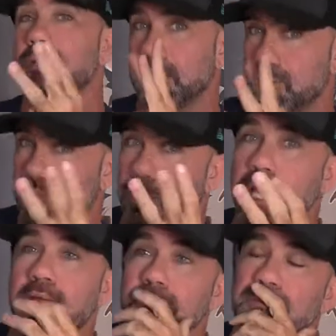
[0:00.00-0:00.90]
That's three
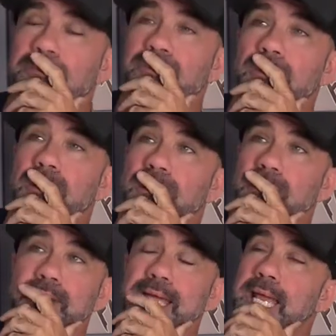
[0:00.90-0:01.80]

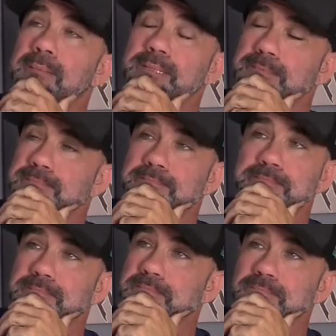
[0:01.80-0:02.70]
games.
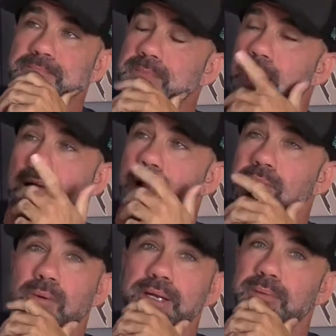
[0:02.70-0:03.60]
I have
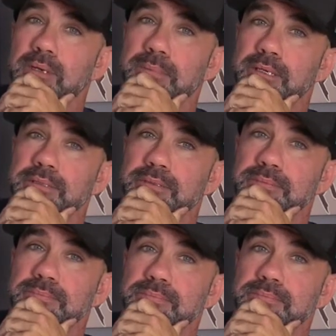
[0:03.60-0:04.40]
no idea what I'm gonna do.